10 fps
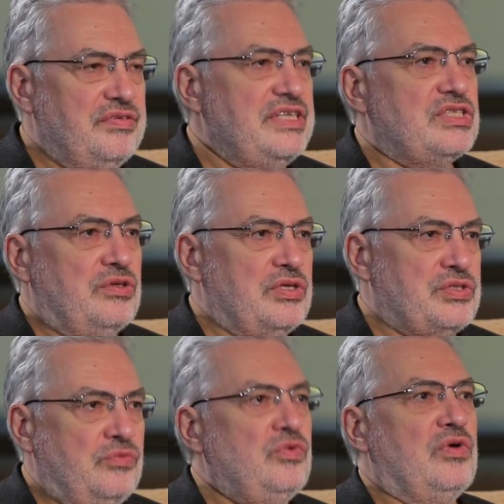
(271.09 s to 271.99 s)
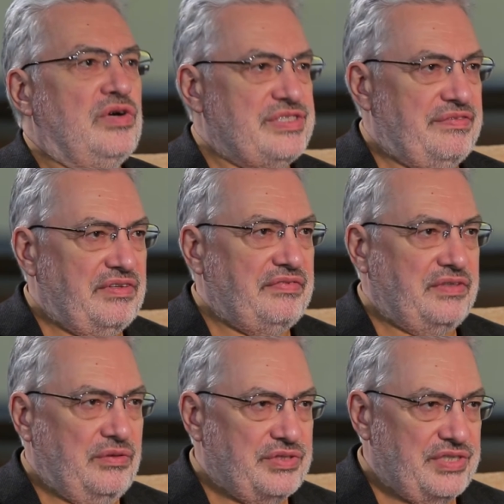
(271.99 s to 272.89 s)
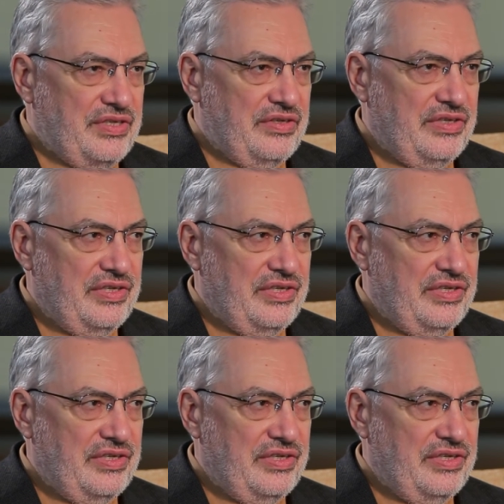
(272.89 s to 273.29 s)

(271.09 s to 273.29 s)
resource wars of the future,